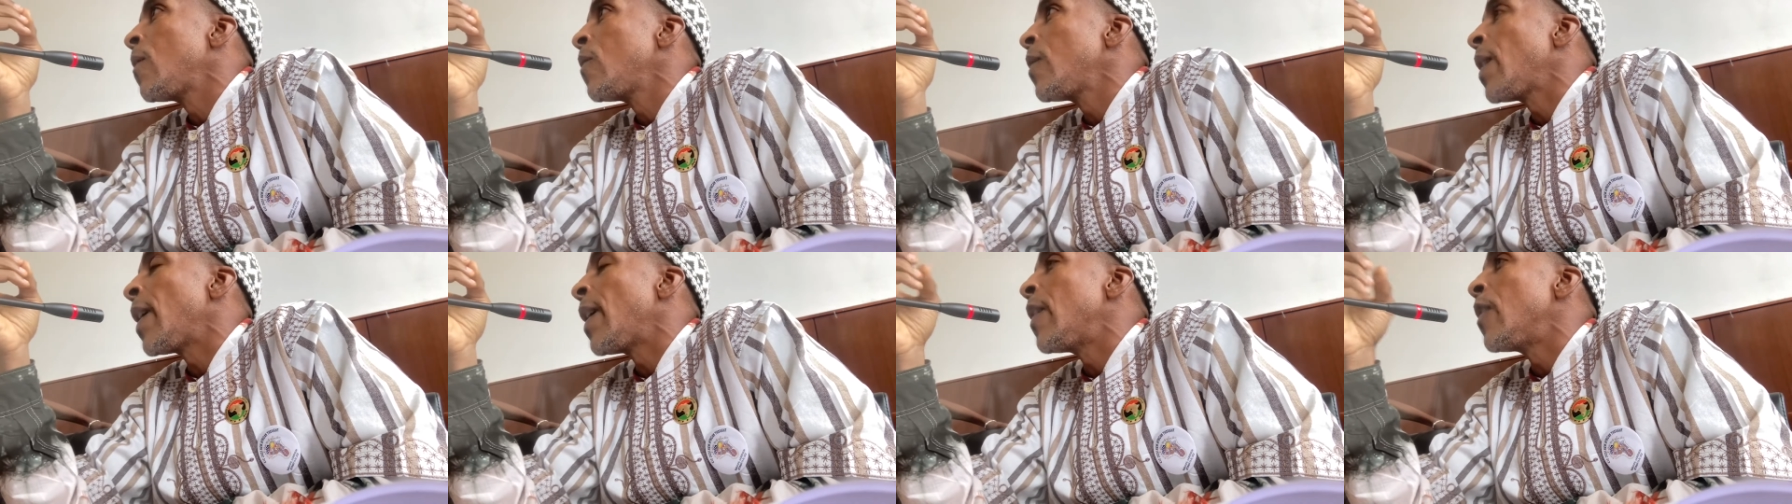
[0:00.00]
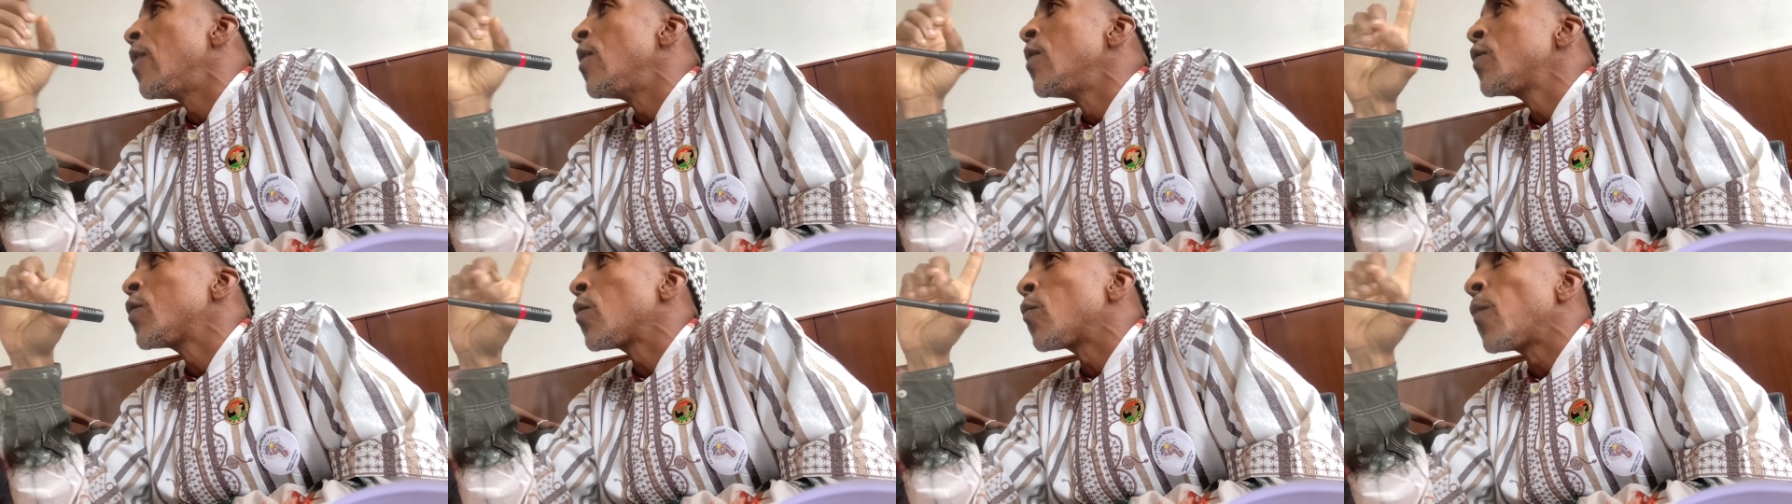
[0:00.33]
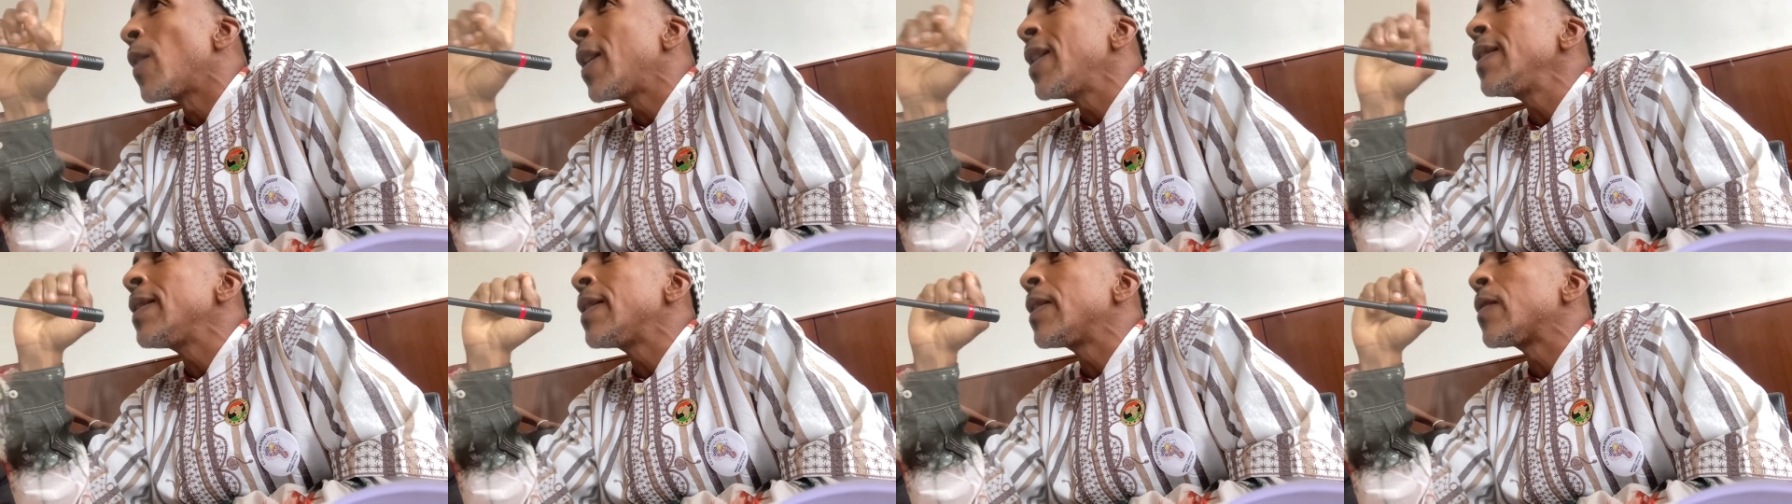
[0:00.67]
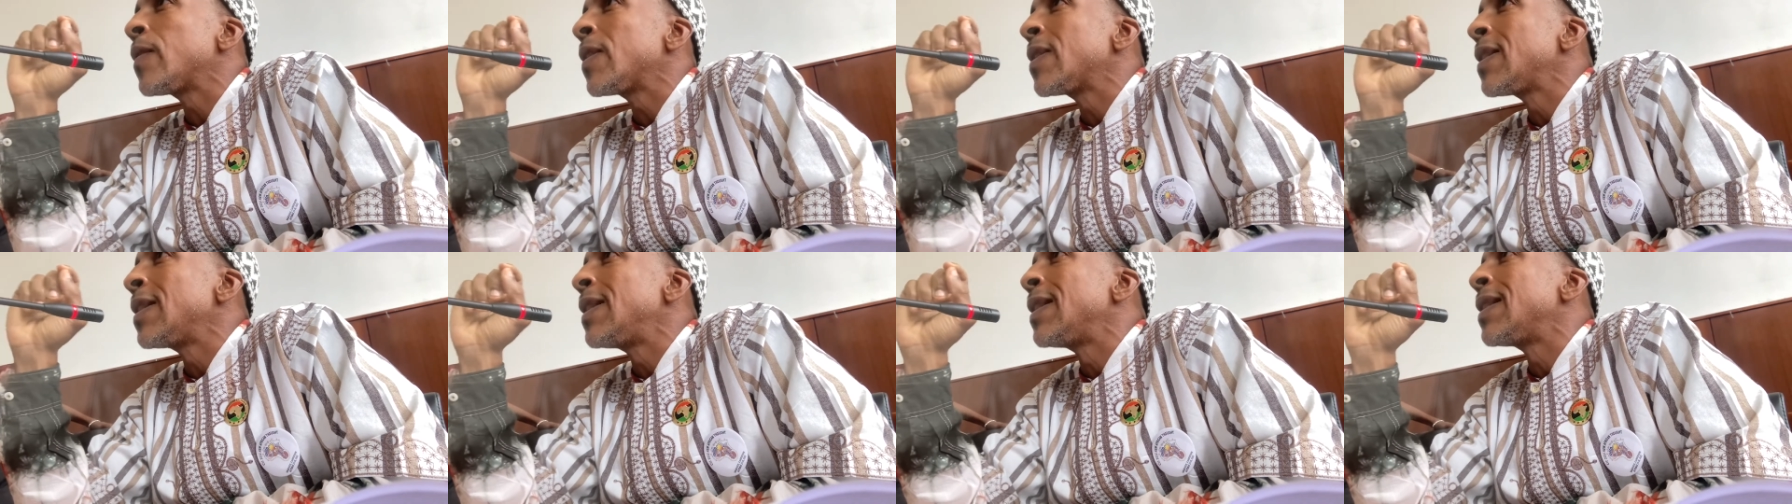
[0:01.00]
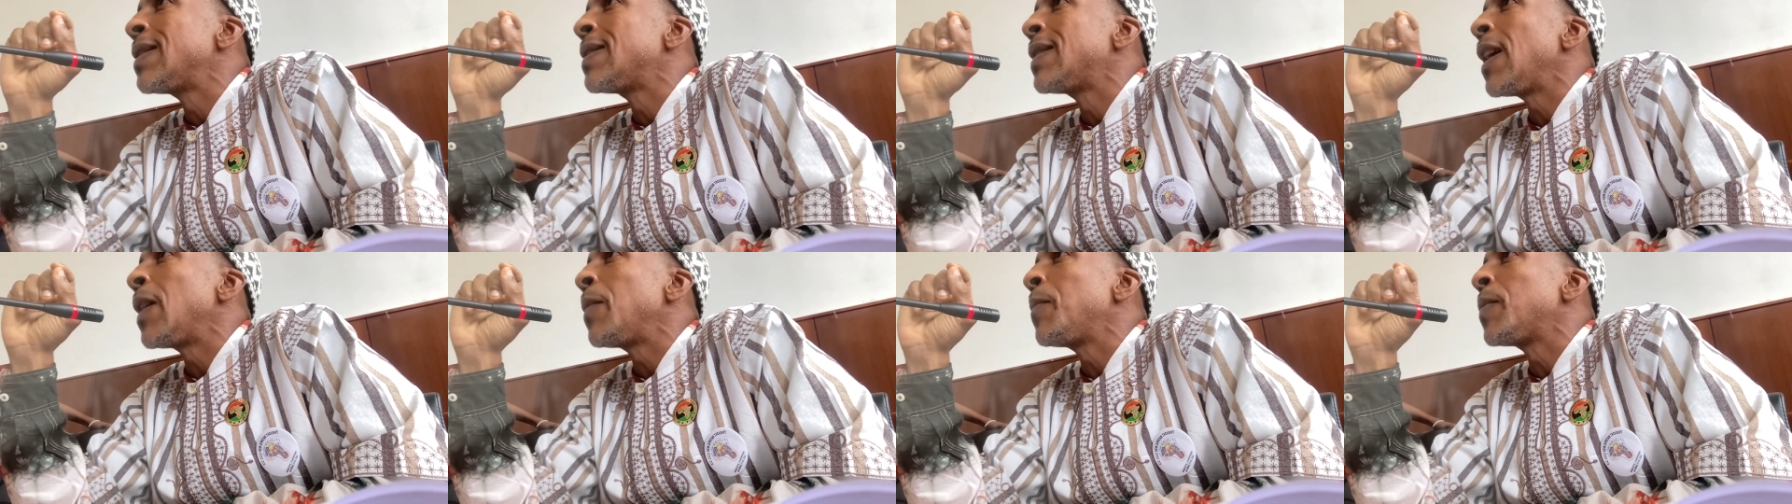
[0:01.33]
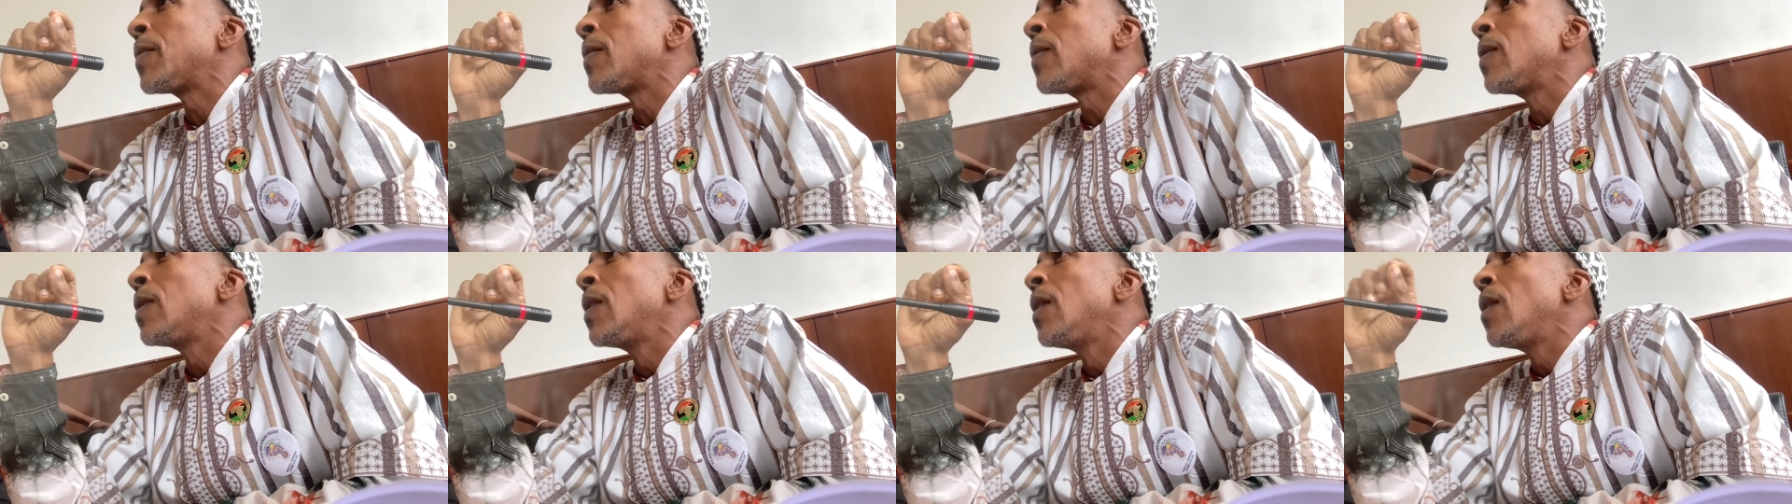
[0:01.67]
Okay, so right there is an
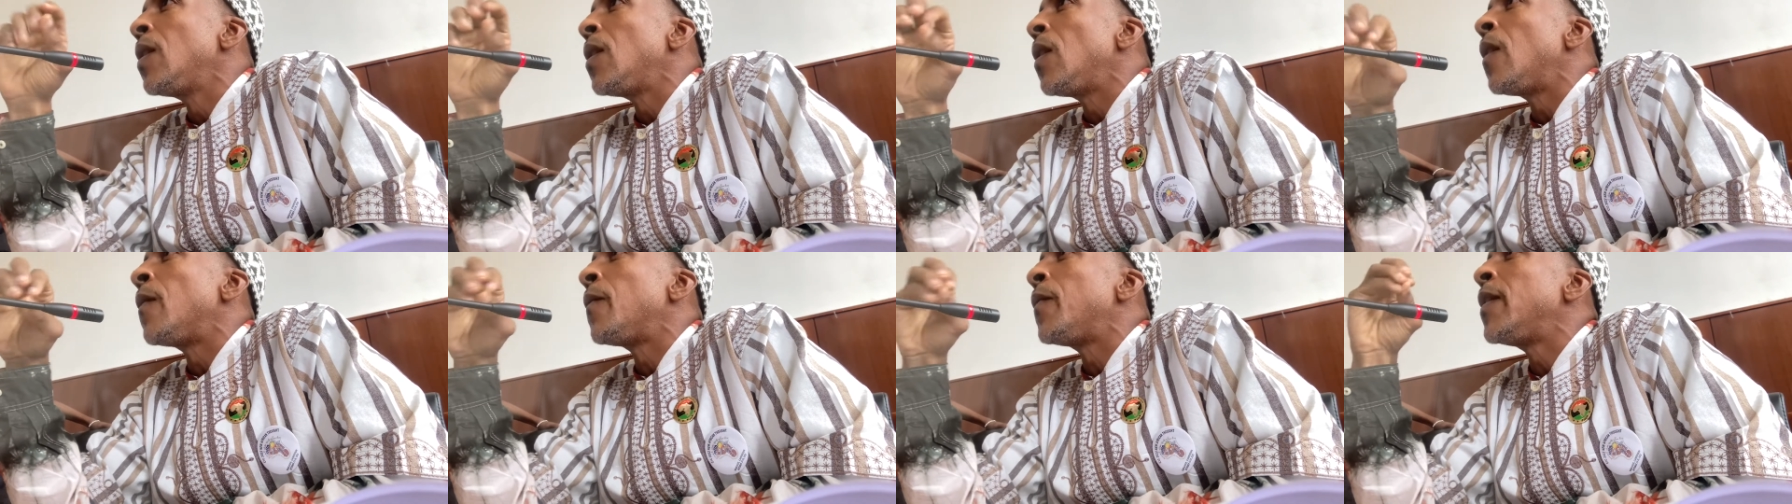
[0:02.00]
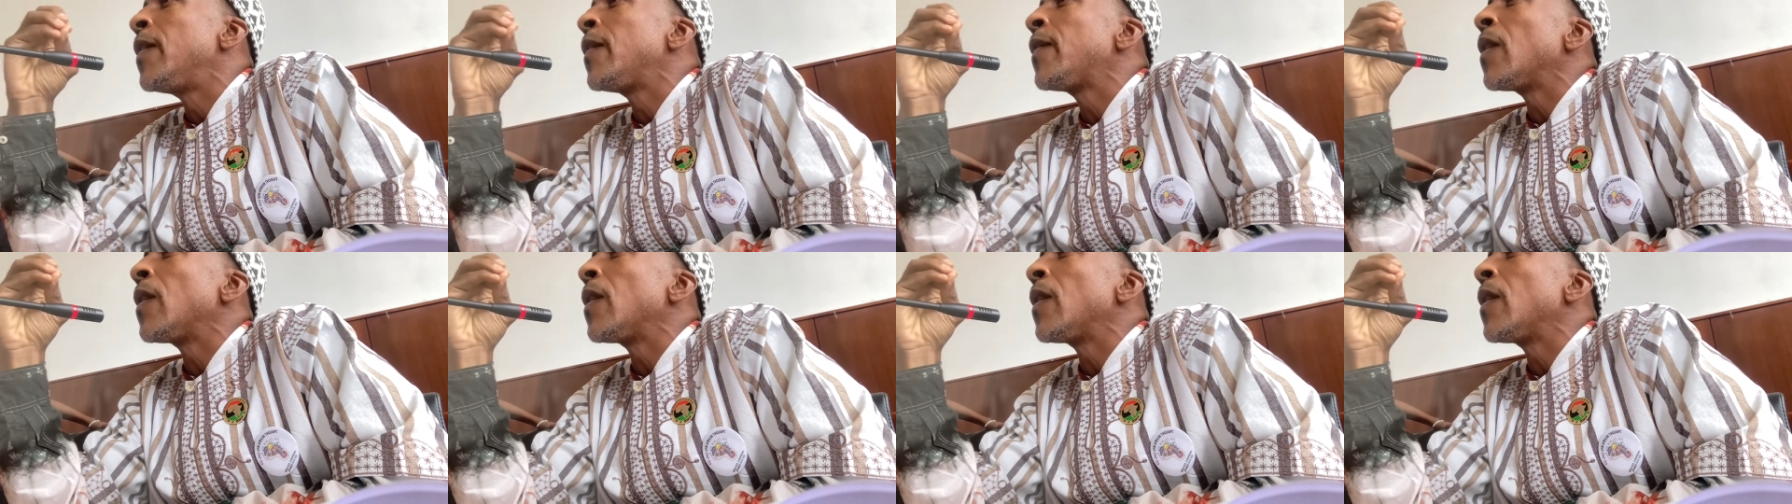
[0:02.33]
example of this